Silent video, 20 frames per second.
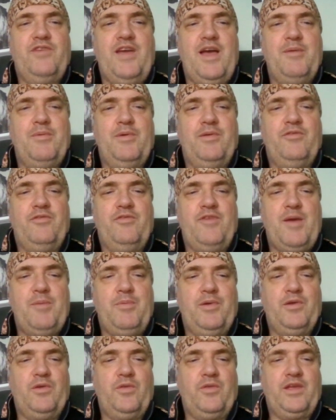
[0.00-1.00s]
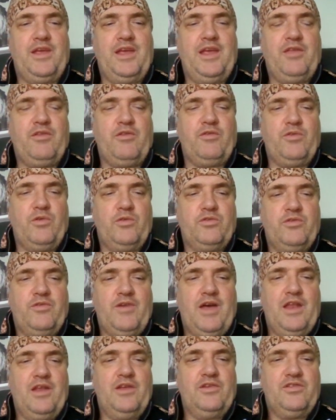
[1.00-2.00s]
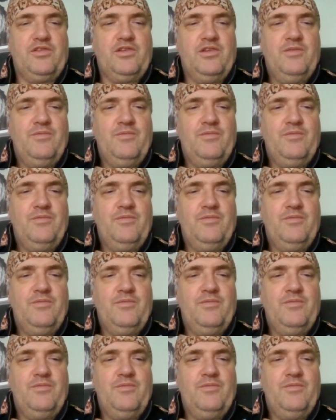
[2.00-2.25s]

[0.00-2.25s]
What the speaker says: Feb and Fep, I don't think either of those are valid.